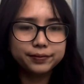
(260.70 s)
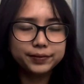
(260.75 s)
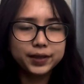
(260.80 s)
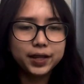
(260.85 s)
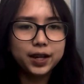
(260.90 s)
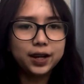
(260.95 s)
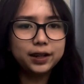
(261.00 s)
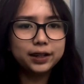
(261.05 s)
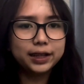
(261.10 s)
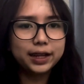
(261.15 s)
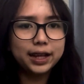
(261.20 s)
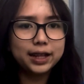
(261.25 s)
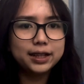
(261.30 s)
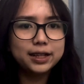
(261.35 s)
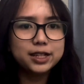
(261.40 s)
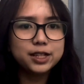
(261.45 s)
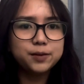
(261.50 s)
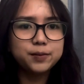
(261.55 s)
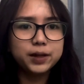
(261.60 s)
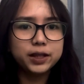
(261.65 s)
Okay,
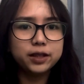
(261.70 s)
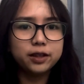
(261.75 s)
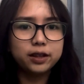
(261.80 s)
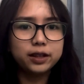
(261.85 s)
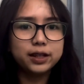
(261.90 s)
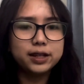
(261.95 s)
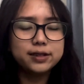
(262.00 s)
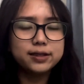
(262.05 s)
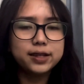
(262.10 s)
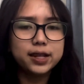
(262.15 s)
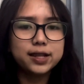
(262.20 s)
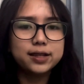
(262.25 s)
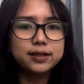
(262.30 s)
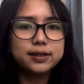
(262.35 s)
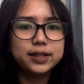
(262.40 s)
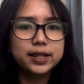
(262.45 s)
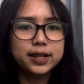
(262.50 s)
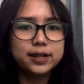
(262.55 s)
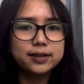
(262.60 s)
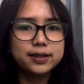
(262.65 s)
last but not least is
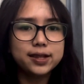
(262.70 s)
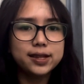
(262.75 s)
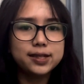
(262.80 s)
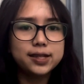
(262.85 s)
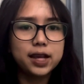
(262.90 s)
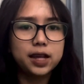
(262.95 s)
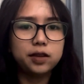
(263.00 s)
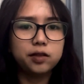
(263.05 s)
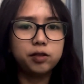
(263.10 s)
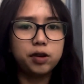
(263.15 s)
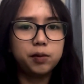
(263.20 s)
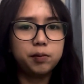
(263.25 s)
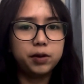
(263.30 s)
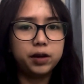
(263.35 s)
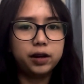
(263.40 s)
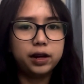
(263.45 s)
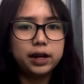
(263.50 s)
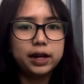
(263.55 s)
deixis and grammar.